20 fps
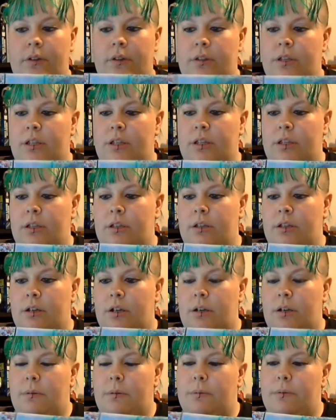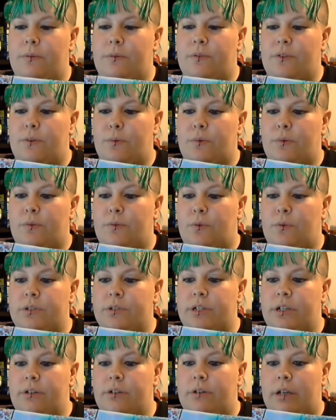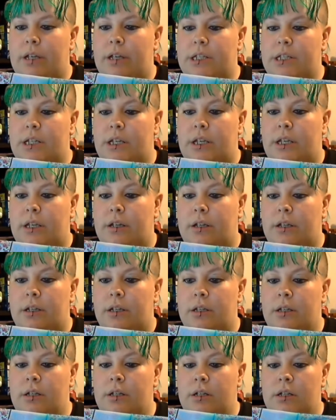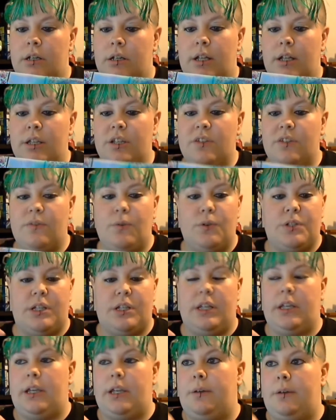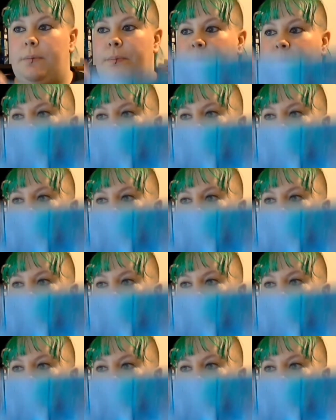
I can't remember if this was 14 or 18 count. I think it's 14 count.